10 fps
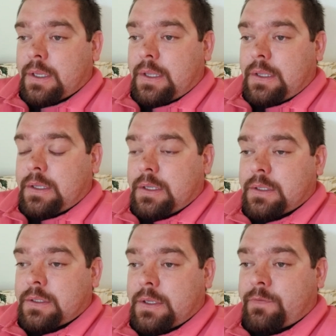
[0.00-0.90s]

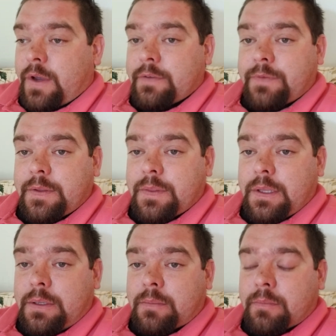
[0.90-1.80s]
And if I offend
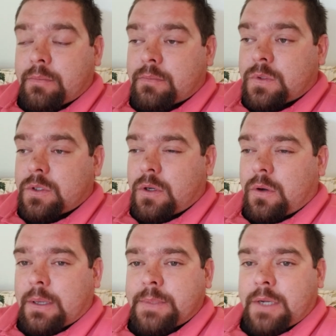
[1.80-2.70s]
them,
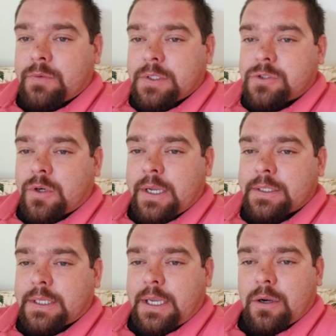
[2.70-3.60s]
I'm not really trying
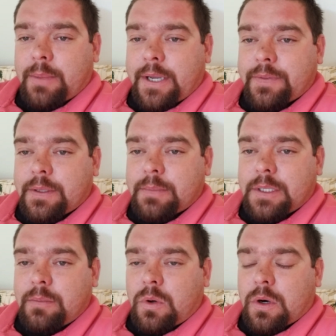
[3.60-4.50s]
to care about them
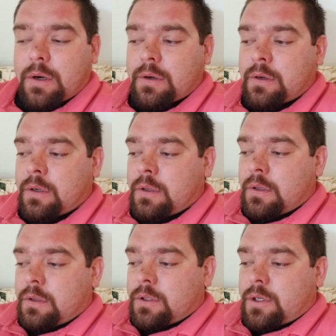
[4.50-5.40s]
anymore.
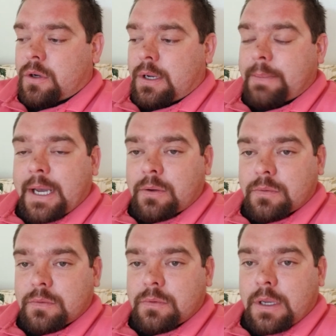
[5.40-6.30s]
I'm out.
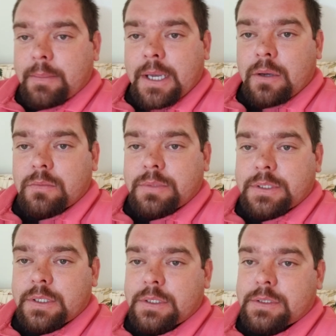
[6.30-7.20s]
I'm out
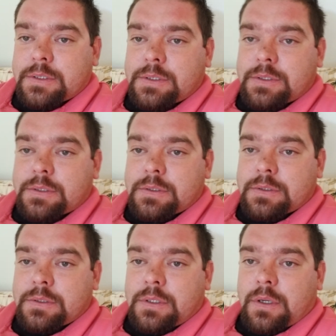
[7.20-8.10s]
because,
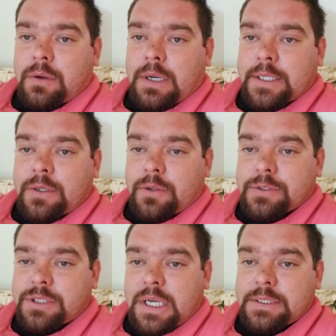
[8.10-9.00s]
I call the
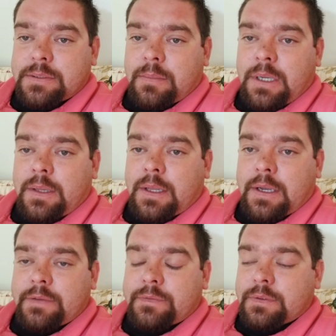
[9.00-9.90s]
shots in my
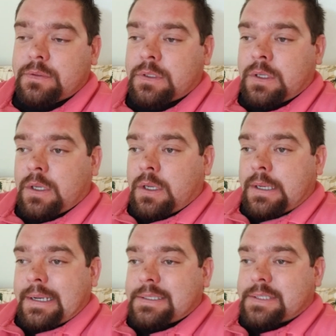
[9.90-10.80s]
life, and
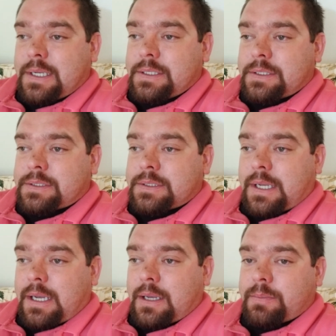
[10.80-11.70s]
I decided to
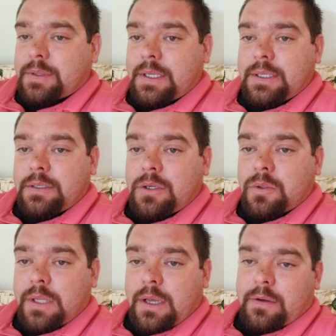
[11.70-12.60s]
stop, and they get no
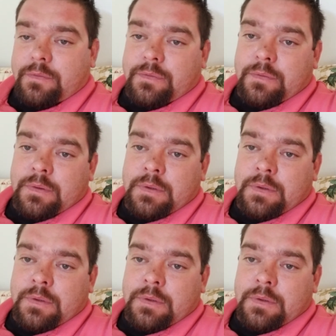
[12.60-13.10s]
love.